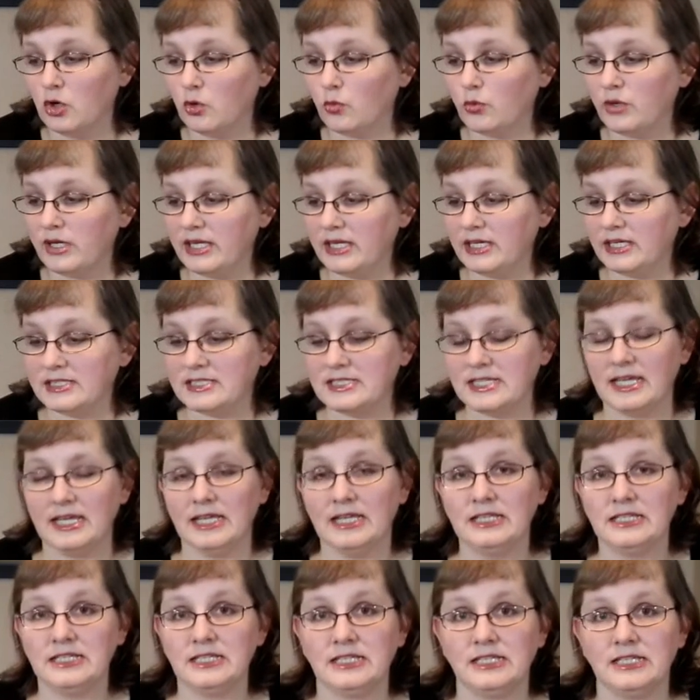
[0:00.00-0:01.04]
We
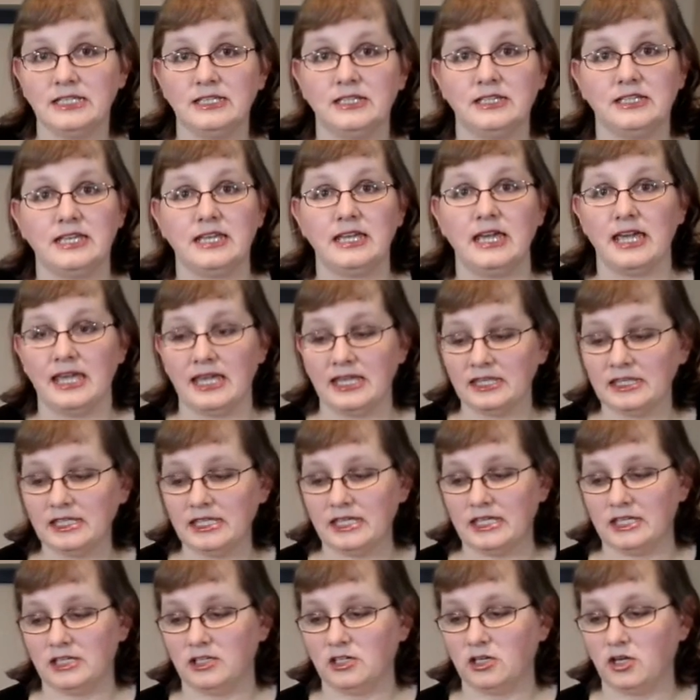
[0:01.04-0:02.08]
attended the
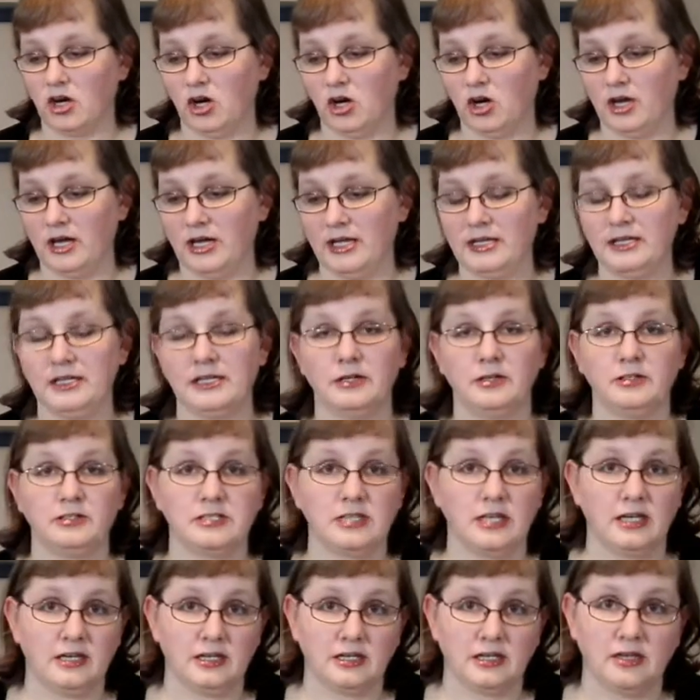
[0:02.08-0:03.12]
Alien Con.
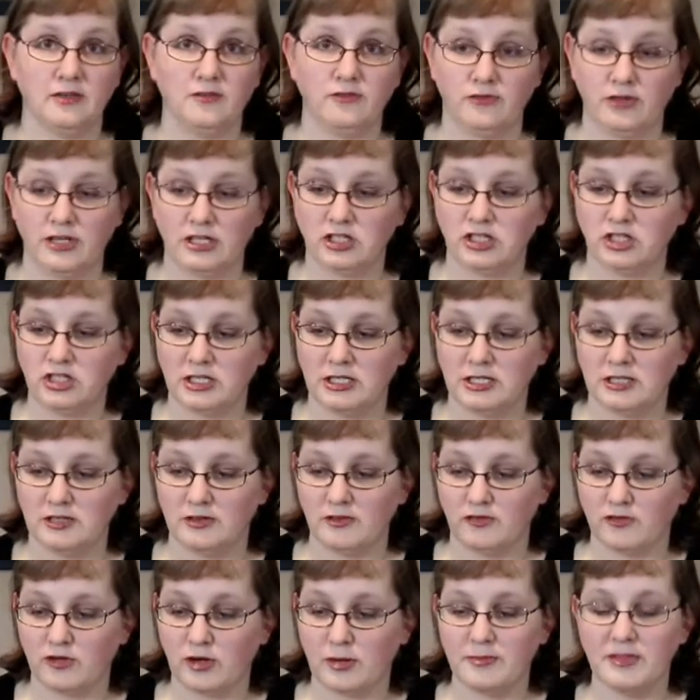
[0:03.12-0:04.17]
It's a convention
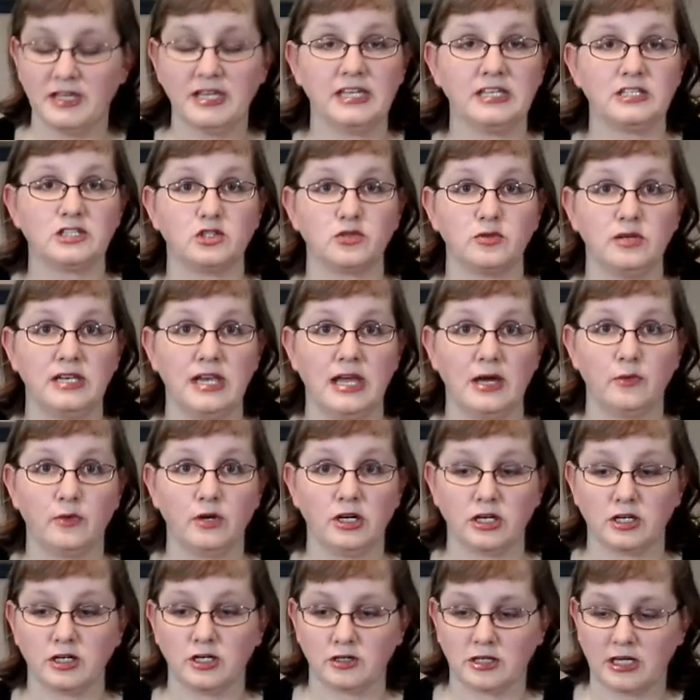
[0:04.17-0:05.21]
from the History
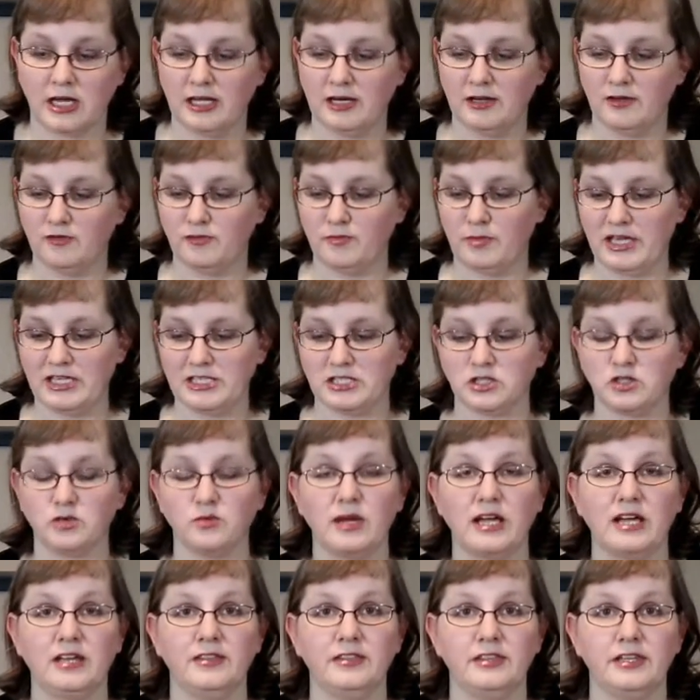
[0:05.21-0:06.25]
Network, kind of based
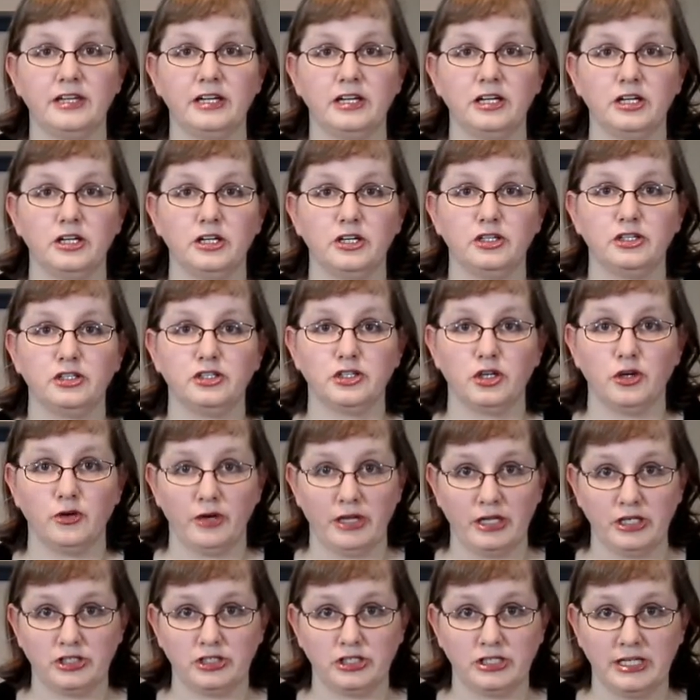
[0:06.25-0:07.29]
around their show
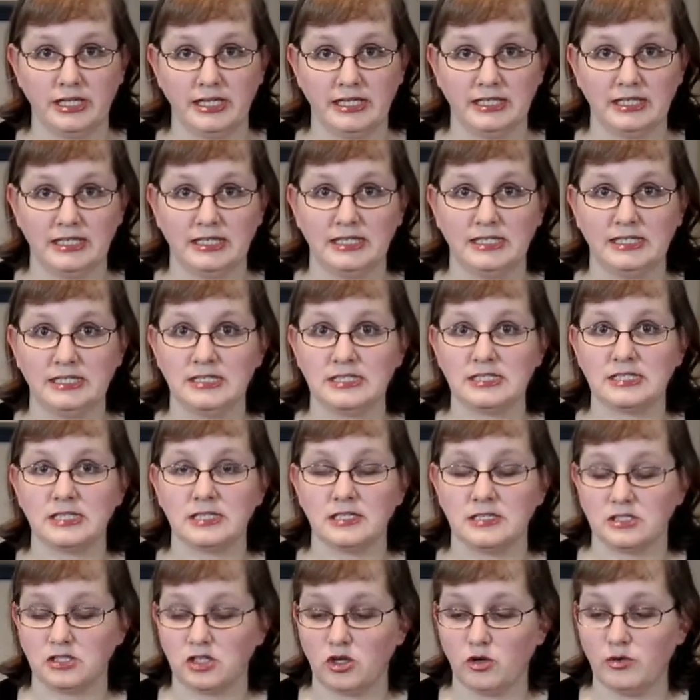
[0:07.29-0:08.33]
Ancient
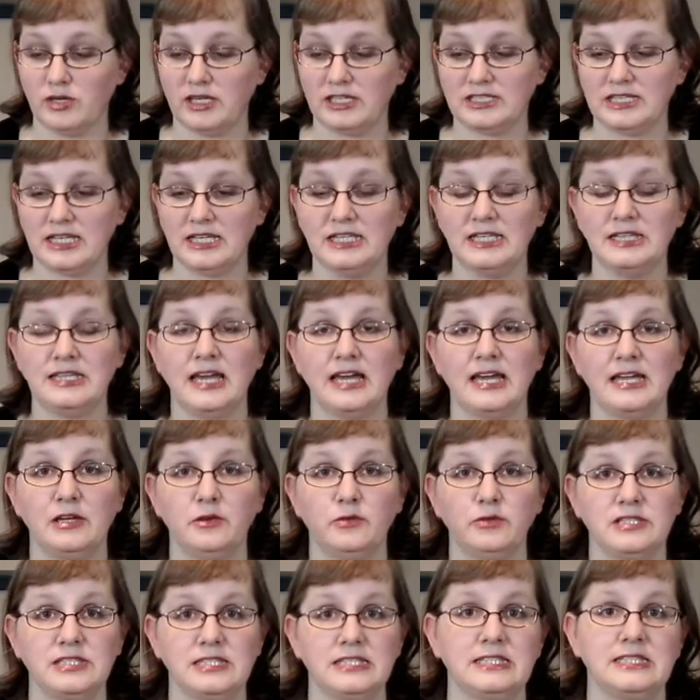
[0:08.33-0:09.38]
Aliens. So we attended that.
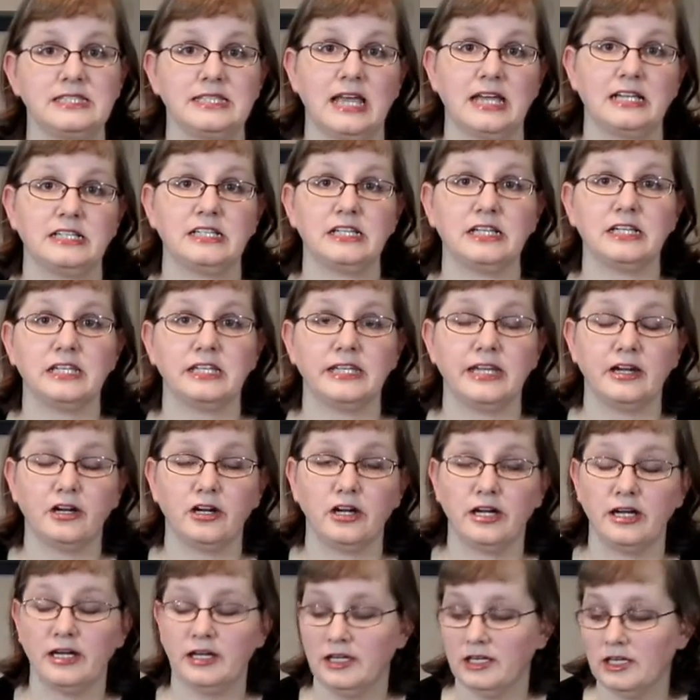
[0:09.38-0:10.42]
It was in Santa
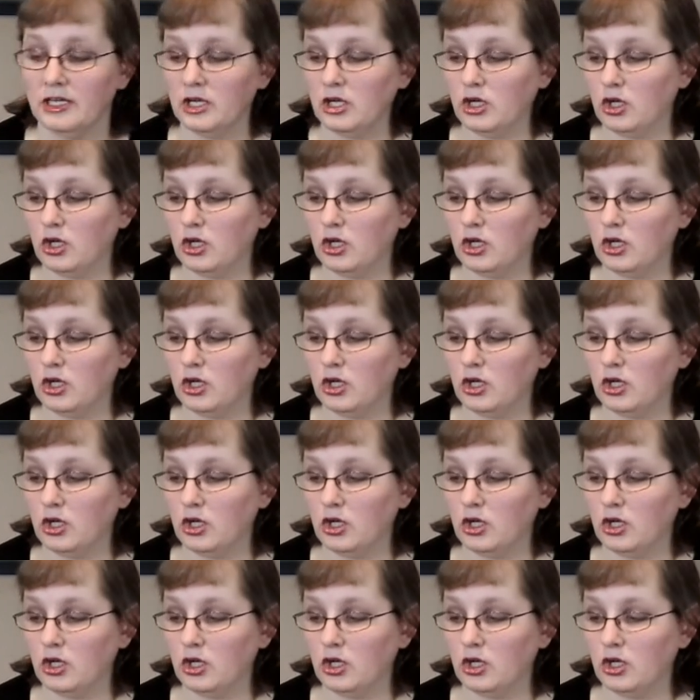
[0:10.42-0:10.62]
Clara.